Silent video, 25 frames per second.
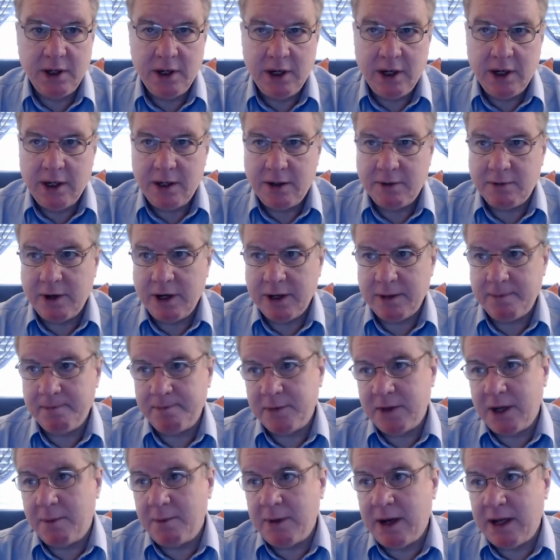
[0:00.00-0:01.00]
Right.
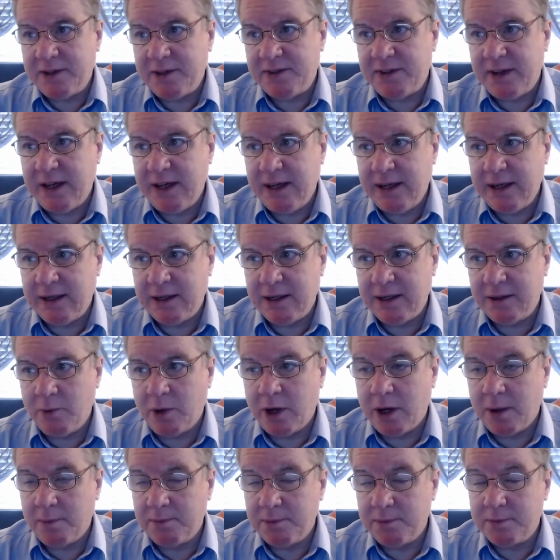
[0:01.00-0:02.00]
I'm not saying when
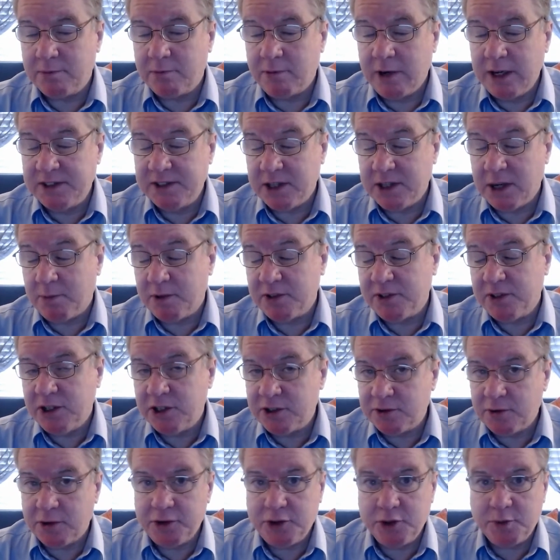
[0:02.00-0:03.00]
I'm raising a
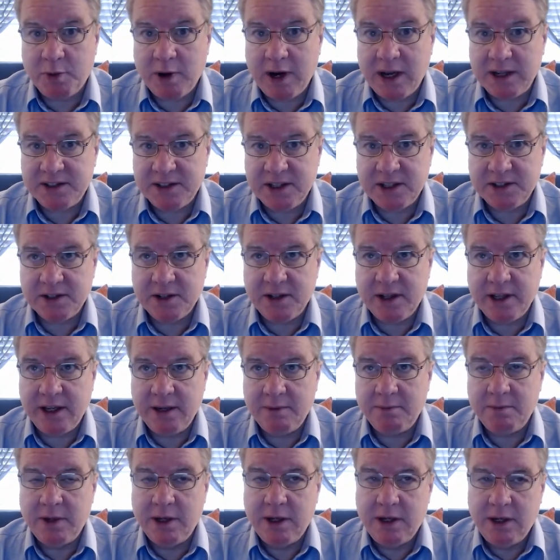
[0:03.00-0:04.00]
procedural due process
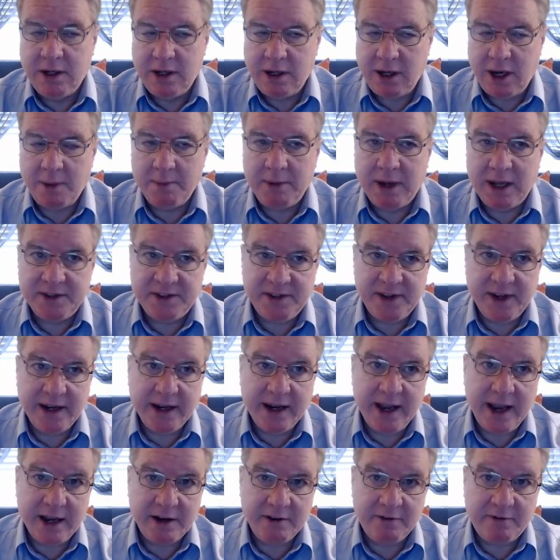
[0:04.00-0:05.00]
claim, I'm not saying I
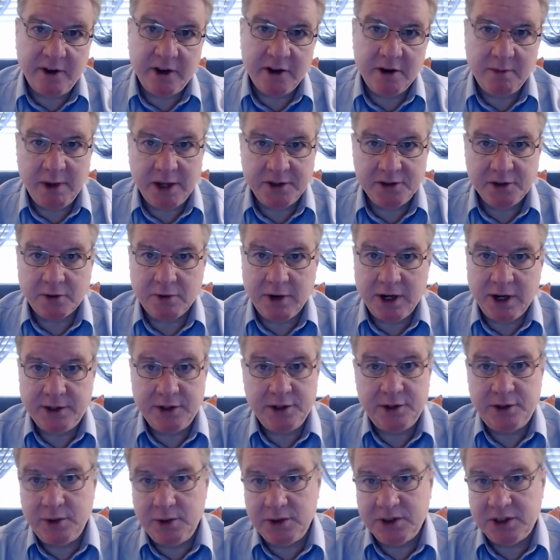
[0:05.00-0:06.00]
had a fundamental right to
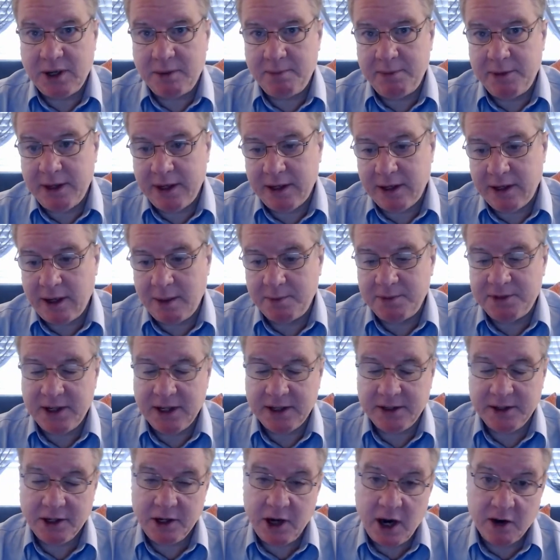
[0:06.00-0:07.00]
do something. I'm saying
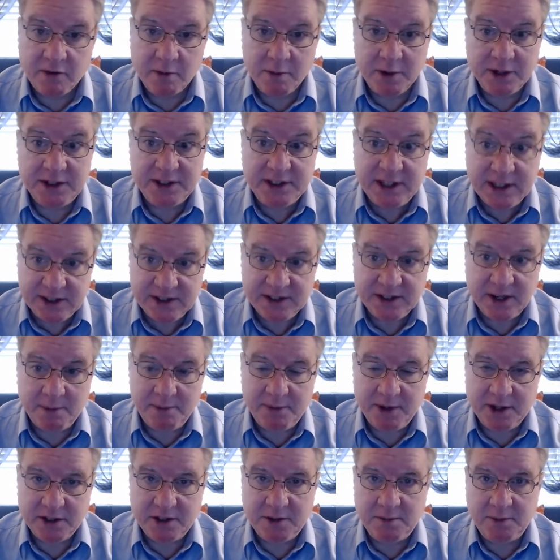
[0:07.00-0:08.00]
the government did
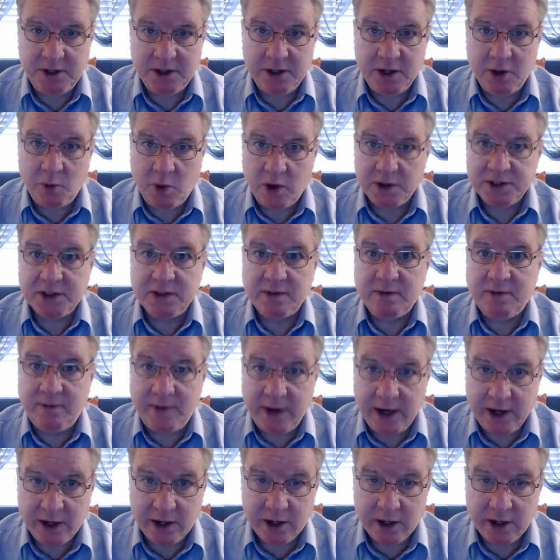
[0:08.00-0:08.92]
something to me that wasn't fair.